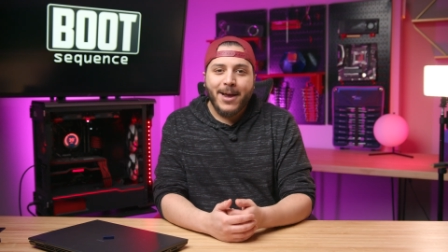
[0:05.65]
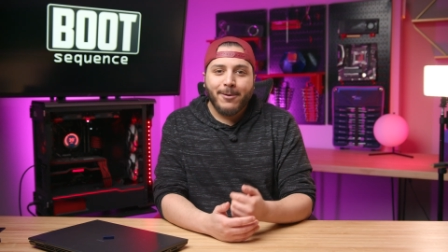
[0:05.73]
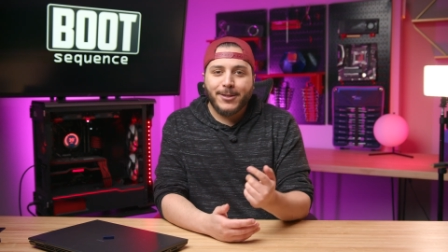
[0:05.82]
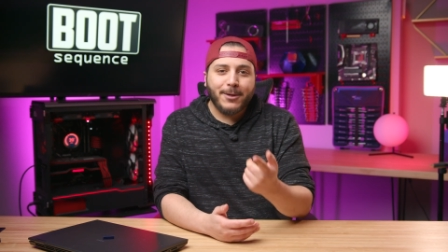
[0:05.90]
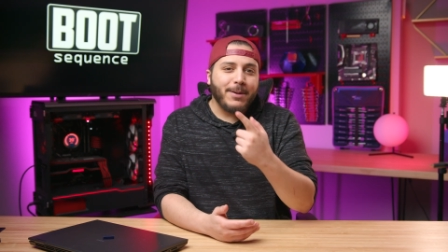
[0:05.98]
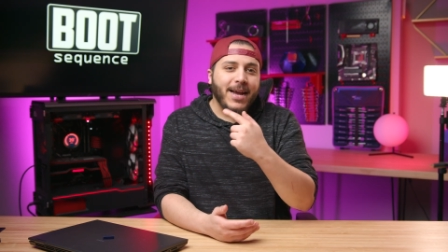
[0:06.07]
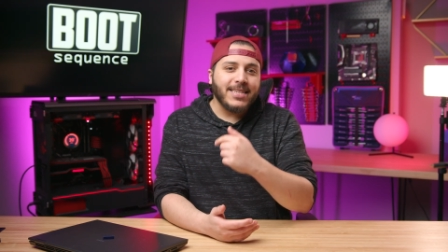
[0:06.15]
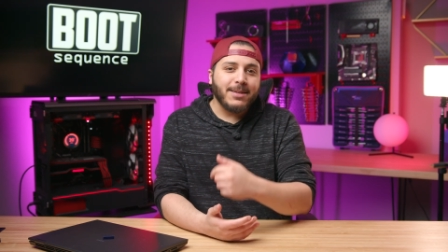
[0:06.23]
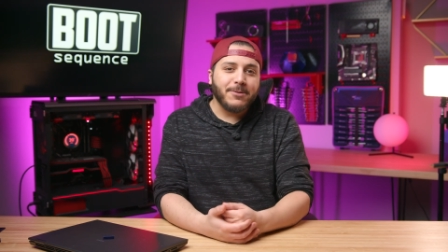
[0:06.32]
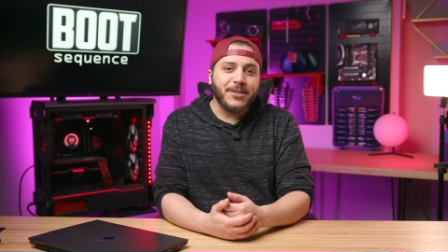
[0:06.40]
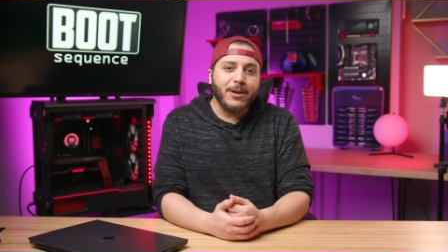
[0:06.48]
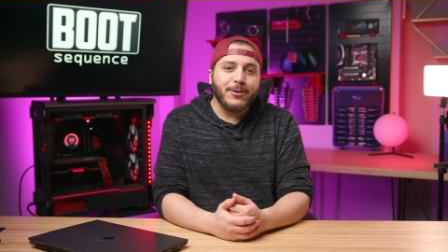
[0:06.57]
What's up guys,
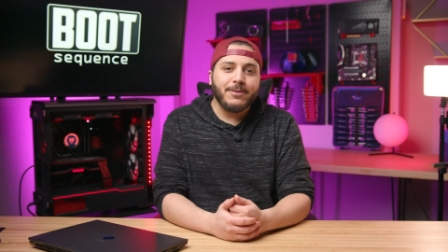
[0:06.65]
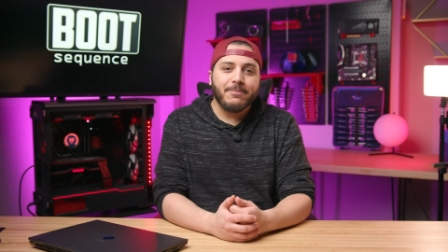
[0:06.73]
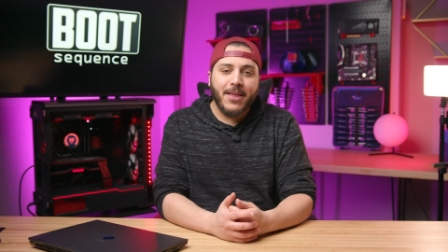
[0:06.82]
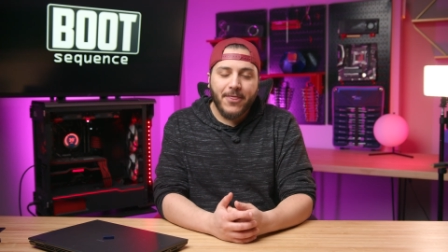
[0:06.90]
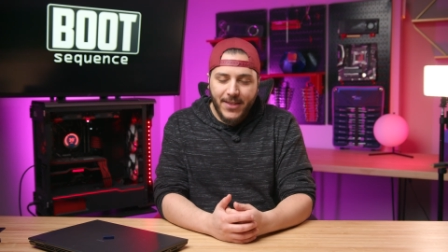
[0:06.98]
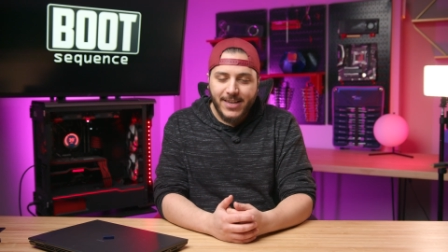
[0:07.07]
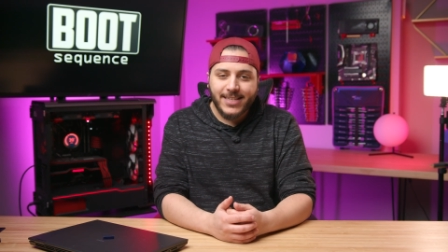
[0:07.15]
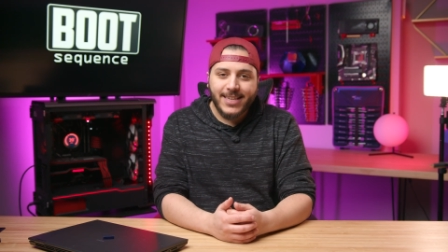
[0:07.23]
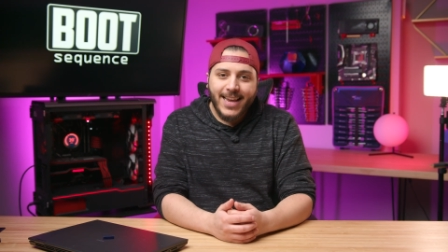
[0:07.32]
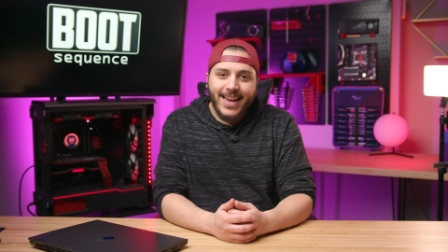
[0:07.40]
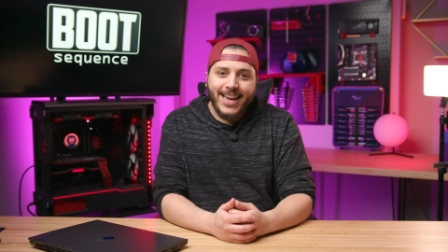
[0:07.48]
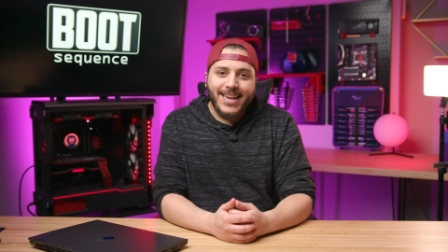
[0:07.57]
I'm Snows, and
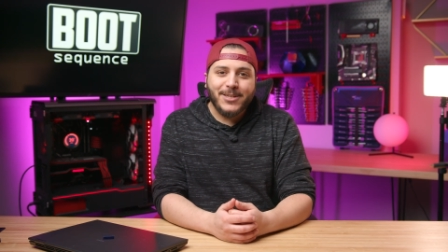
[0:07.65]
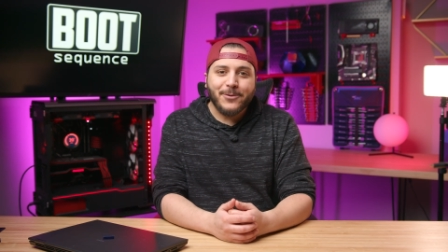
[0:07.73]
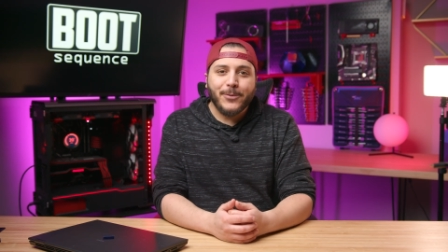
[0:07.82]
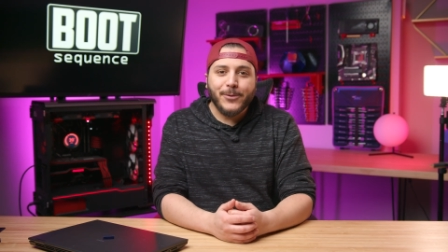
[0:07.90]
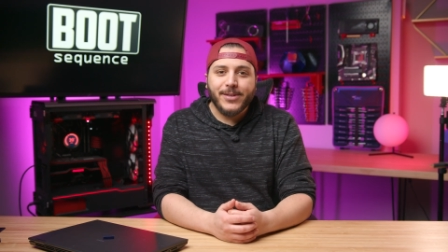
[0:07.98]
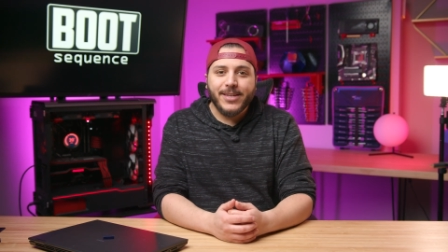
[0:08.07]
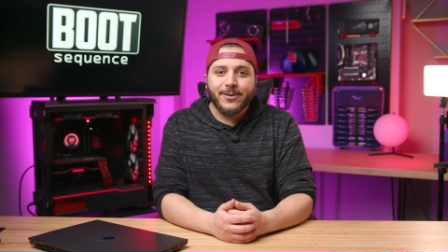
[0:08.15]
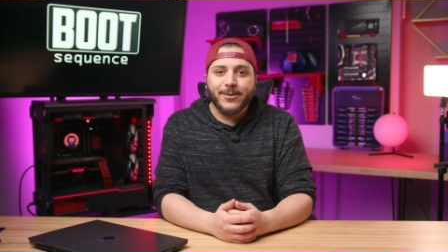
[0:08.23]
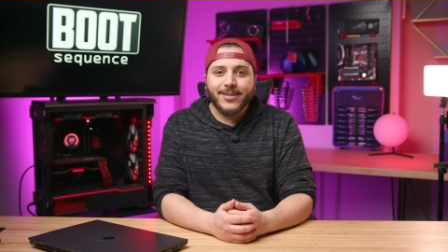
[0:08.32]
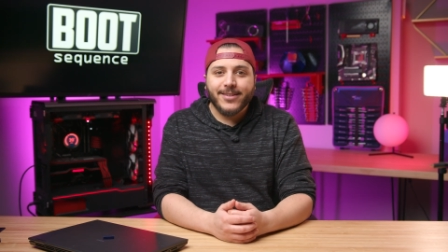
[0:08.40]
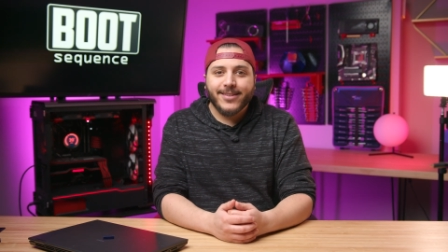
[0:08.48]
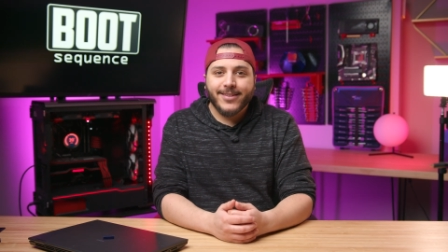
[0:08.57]
this is your boot
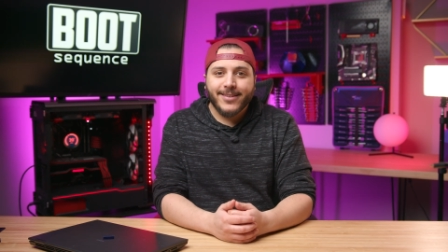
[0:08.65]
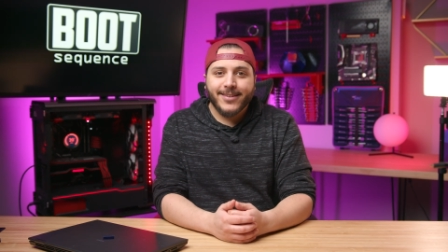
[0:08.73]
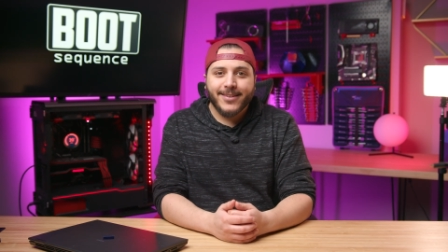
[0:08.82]
sequence.